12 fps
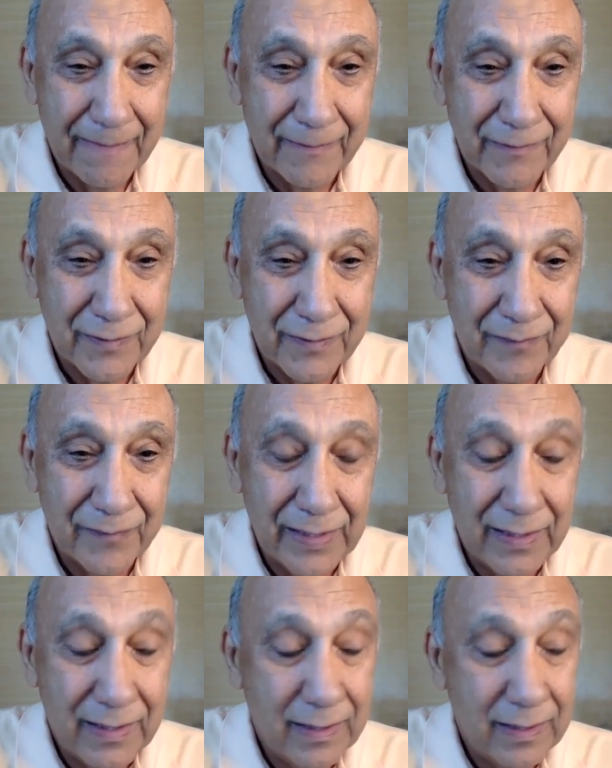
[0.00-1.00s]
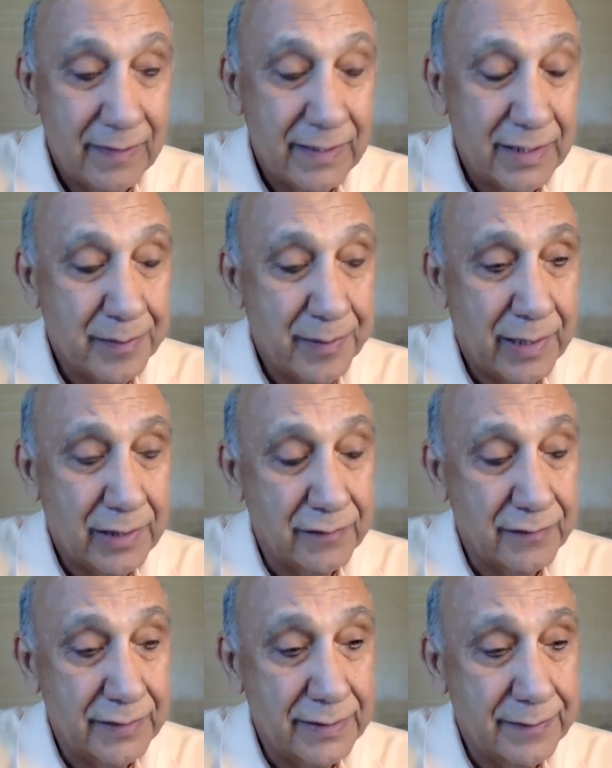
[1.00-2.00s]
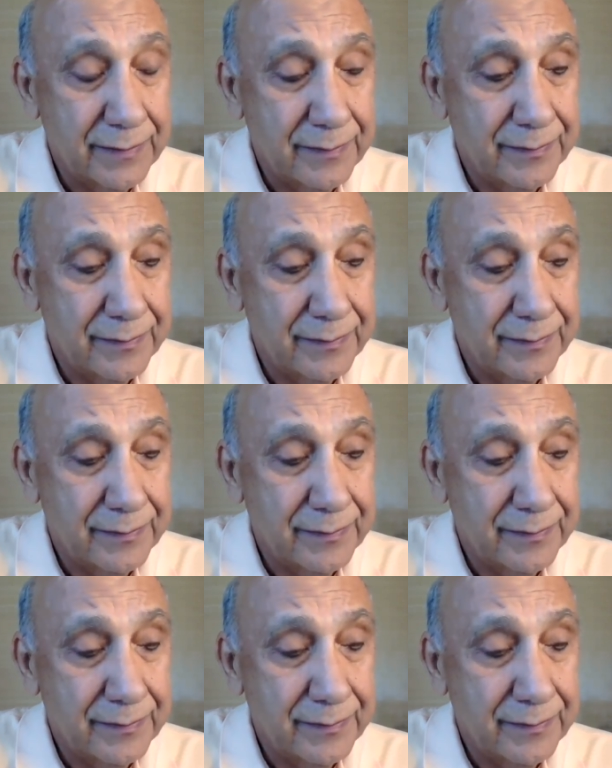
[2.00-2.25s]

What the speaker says: You see, that's part of it.